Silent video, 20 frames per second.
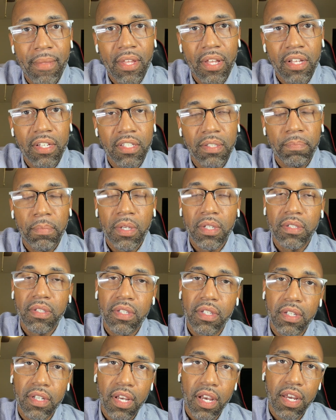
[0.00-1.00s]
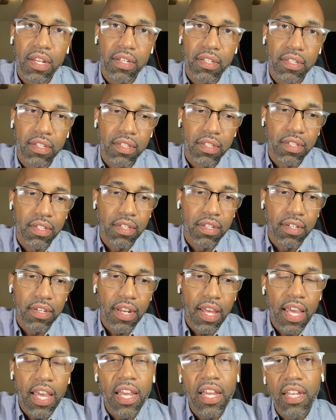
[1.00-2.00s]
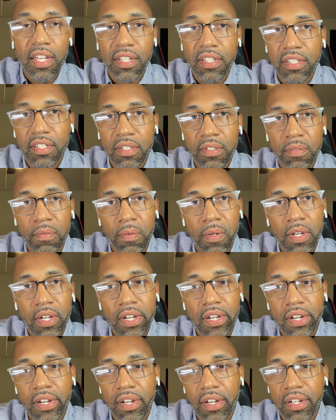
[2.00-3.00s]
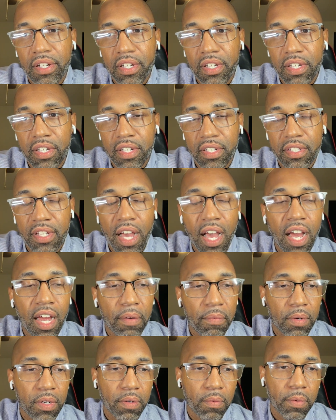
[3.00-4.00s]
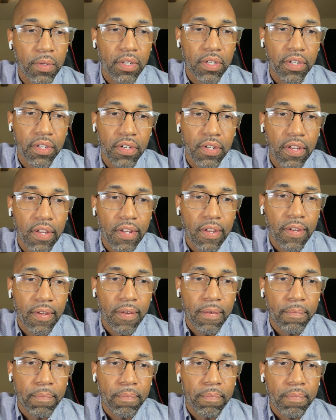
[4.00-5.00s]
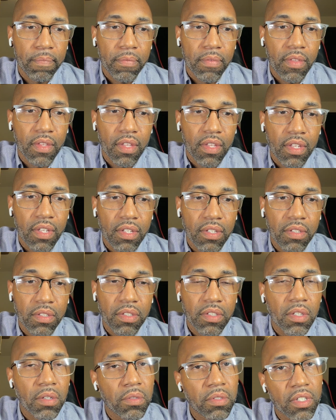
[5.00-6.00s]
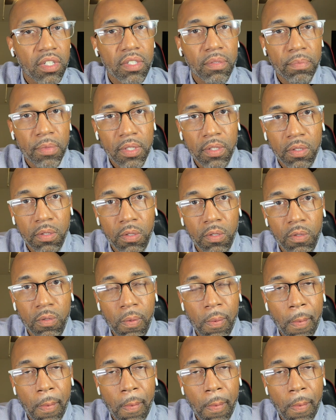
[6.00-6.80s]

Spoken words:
especially not in an age where, in a time where we're so judgmental.